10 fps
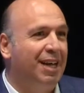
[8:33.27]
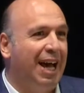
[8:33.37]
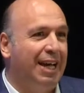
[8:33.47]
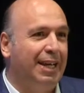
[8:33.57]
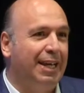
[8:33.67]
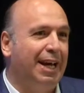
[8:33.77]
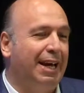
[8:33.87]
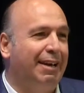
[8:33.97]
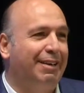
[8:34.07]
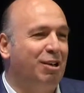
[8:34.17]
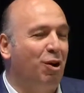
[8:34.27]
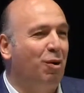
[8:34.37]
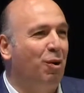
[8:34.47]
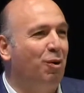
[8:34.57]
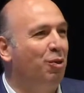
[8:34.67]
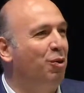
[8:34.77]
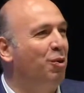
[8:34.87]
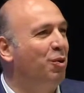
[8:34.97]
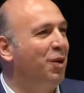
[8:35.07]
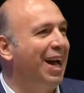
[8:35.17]

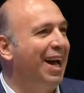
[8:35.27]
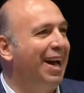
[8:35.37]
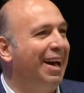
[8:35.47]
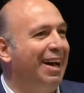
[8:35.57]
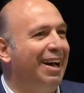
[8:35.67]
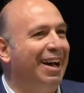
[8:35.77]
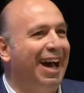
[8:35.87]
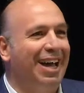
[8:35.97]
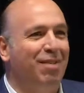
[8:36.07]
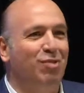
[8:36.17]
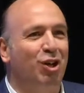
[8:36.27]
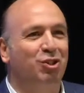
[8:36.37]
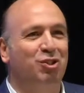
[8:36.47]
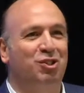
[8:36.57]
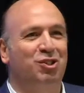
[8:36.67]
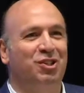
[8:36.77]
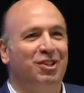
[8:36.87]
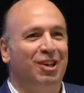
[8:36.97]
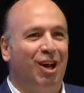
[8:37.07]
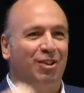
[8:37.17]
Although I am not
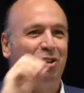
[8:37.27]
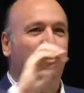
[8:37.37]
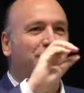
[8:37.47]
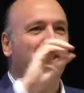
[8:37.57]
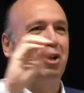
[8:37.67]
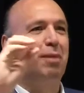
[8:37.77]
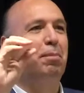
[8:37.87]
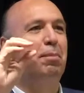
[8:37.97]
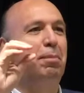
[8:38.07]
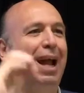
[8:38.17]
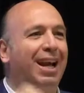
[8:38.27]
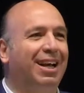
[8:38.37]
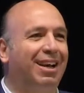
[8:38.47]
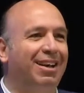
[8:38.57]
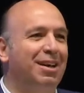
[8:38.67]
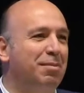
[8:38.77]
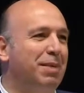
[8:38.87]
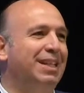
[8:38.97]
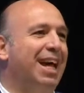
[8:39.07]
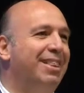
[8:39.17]
on the official plaque,
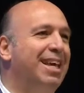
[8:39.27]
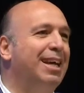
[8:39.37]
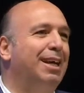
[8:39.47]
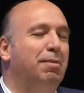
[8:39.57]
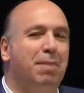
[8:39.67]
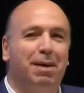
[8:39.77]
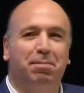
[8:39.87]
but I think